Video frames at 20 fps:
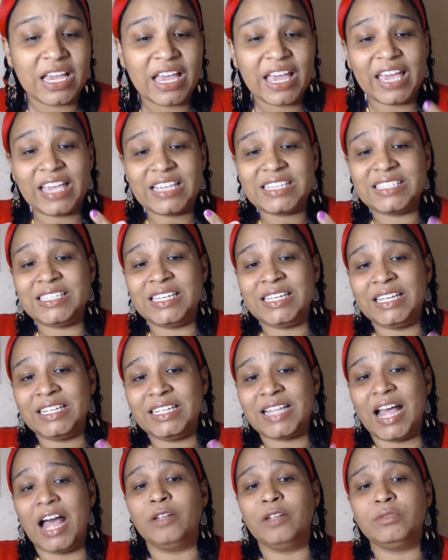Ezili
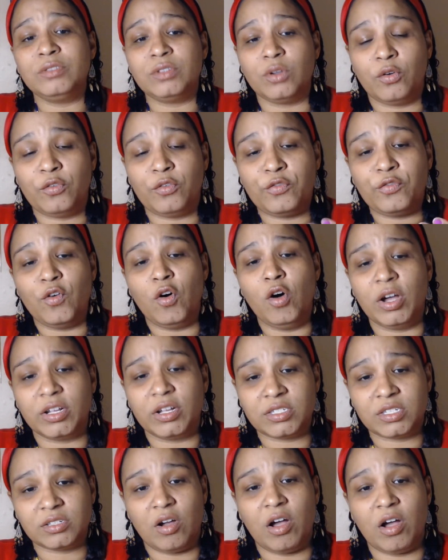Danto
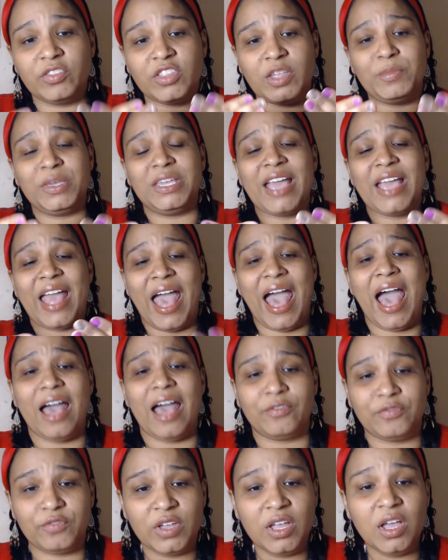fought on the
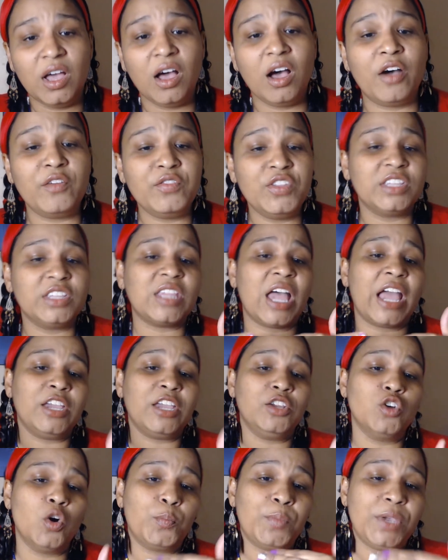behalf of the
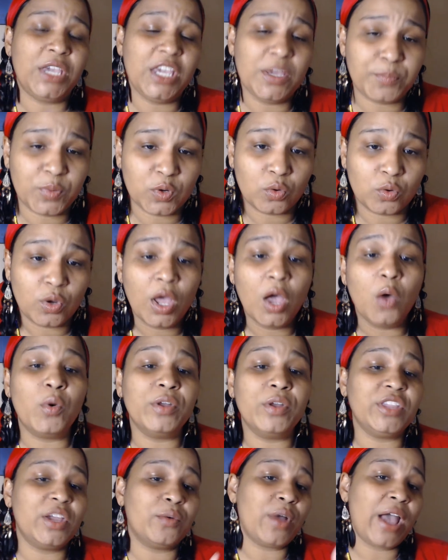Taino people when
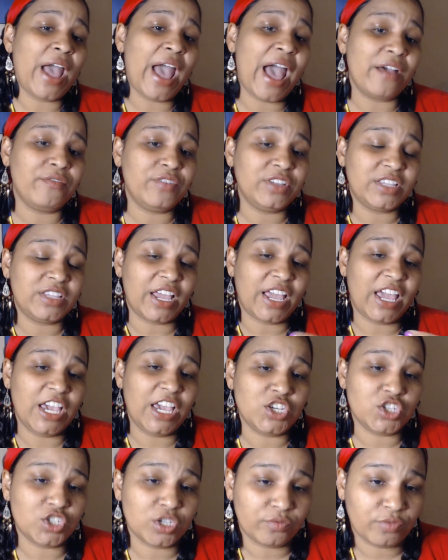they were having the
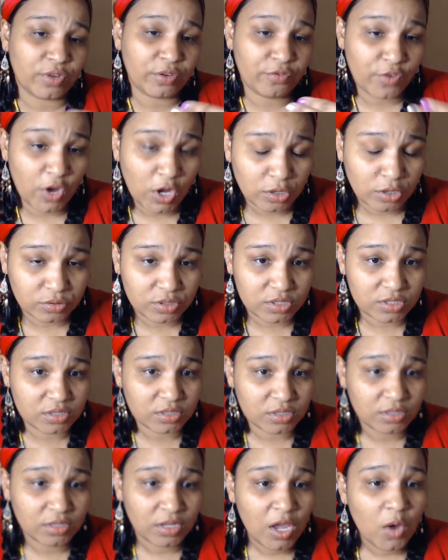Haitian revolts
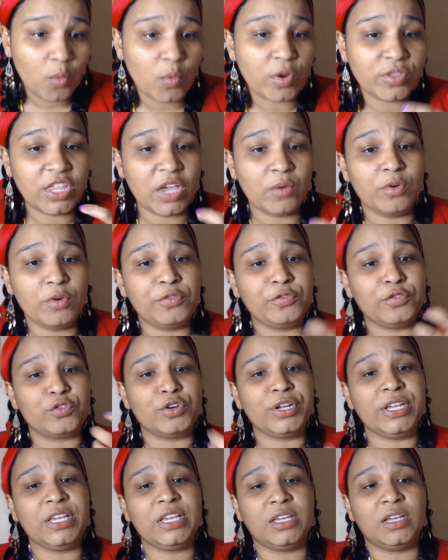when they were
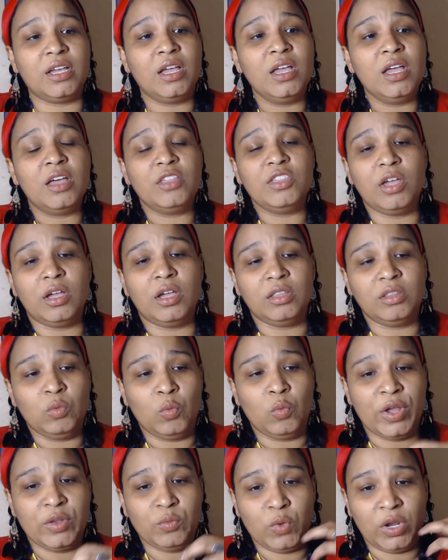freeing the
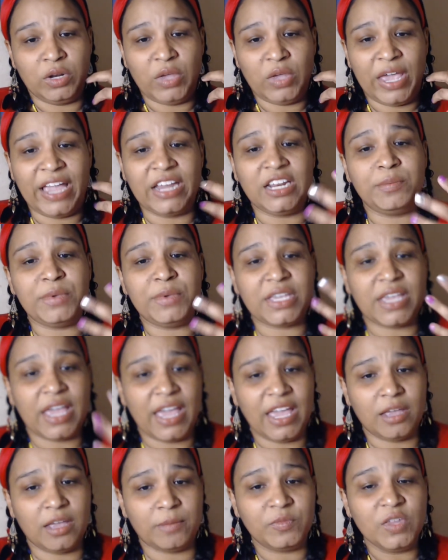when when Haiti
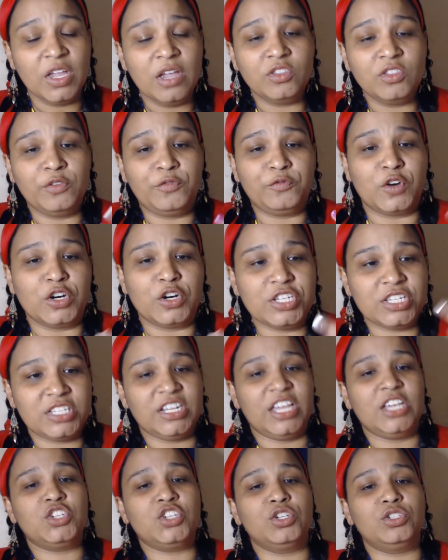became the first
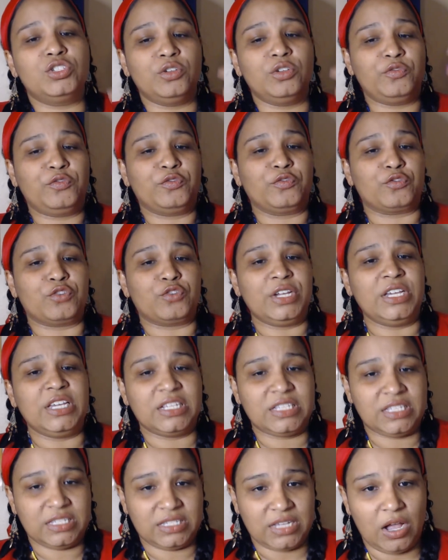nation to free
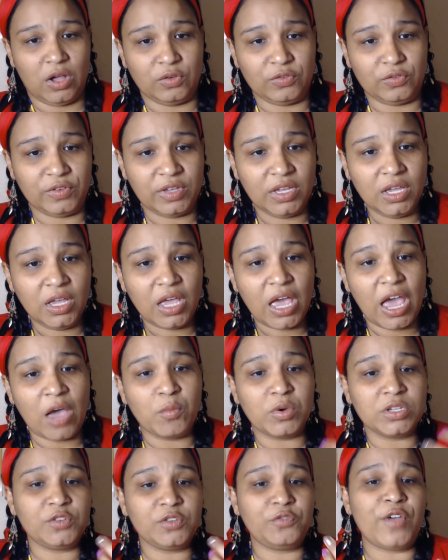itself and
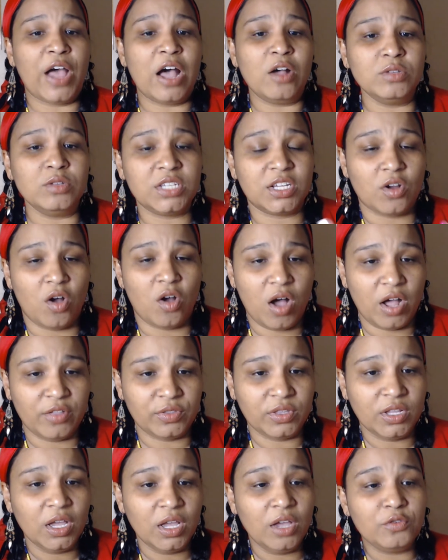was founded
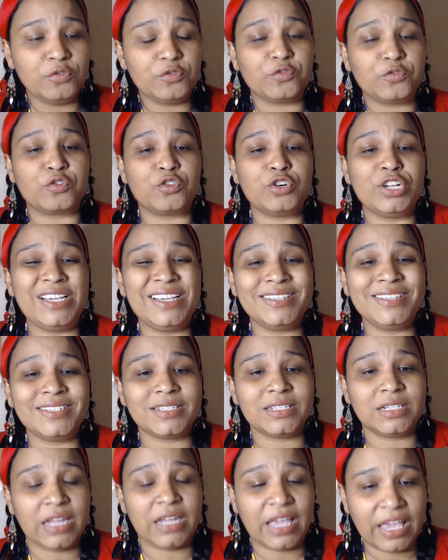on free
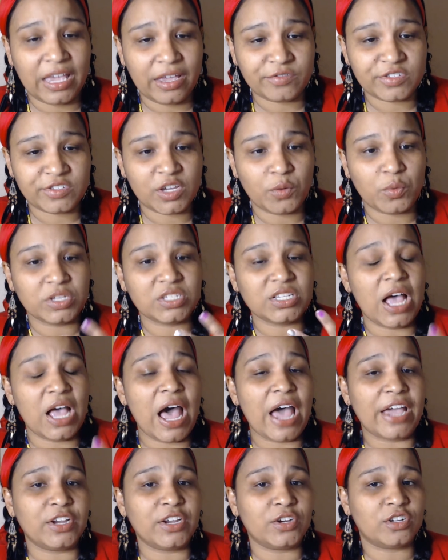slaves that were
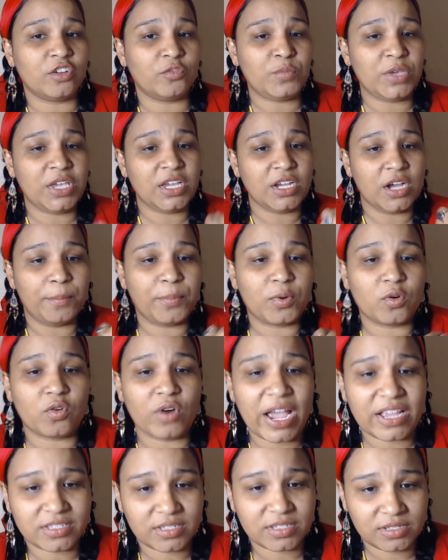tired of being
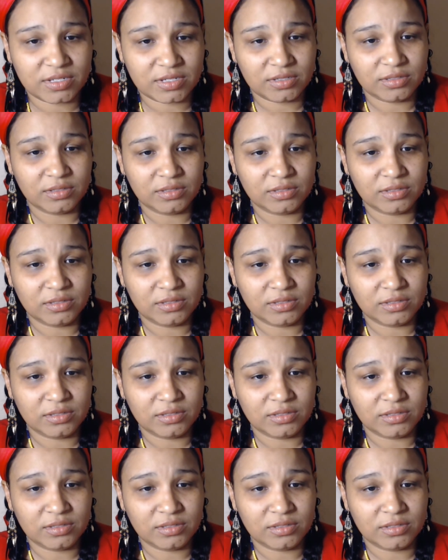oppressed